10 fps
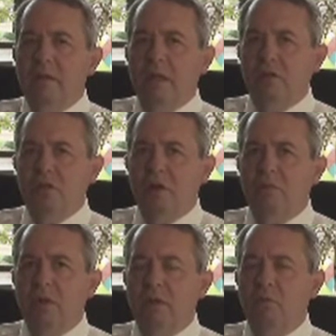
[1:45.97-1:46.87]
then
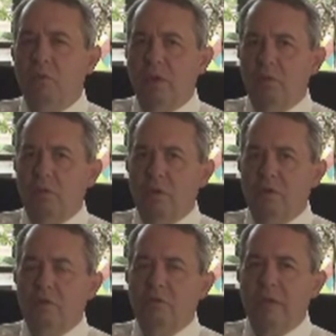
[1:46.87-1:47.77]
generally we
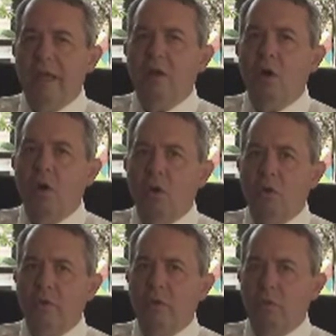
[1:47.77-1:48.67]
would create a
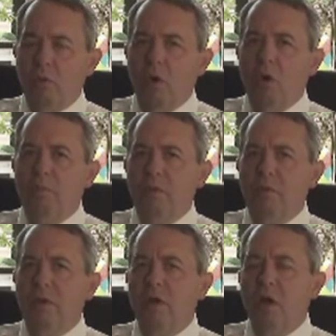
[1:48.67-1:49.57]
hole in the wall
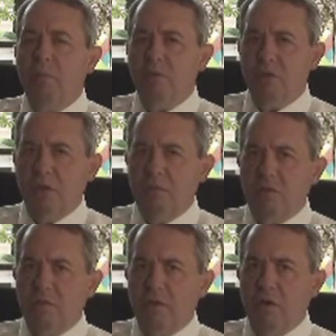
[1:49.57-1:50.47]
between the upper
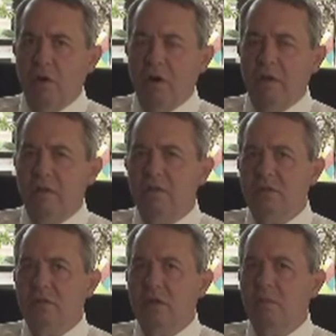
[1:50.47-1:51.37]
chambers of the heart, and this
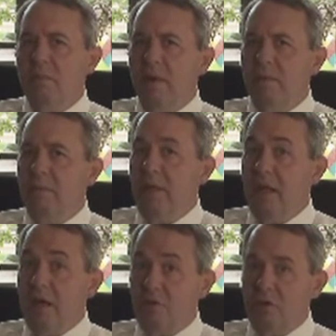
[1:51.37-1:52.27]
is done by the
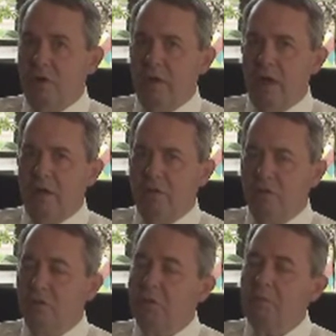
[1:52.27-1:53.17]
pediatric
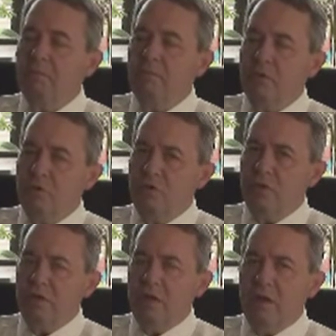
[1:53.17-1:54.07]
cardiologist,
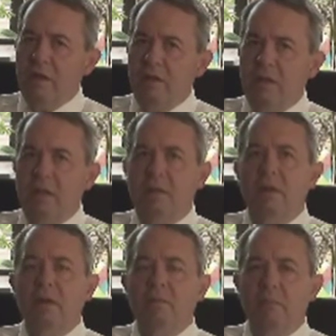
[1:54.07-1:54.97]
usually done at the
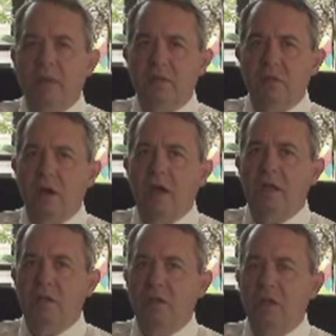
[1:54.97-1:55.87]

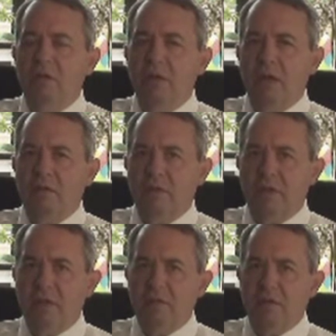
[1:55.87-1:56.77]
bedside in the neonatal
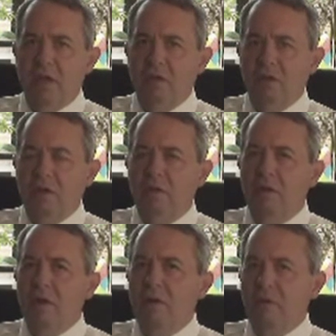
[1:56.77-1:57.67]
intensive care unit,
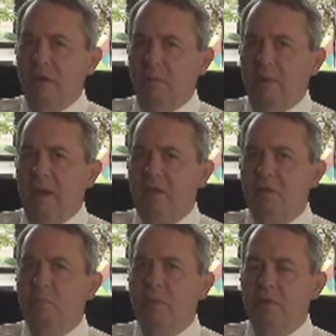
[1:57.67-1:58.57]
where they pass
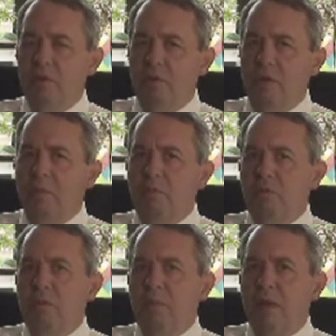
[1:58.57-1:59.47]
a balloon up
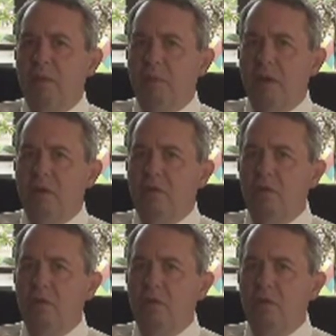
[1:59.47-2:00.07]
through the belly button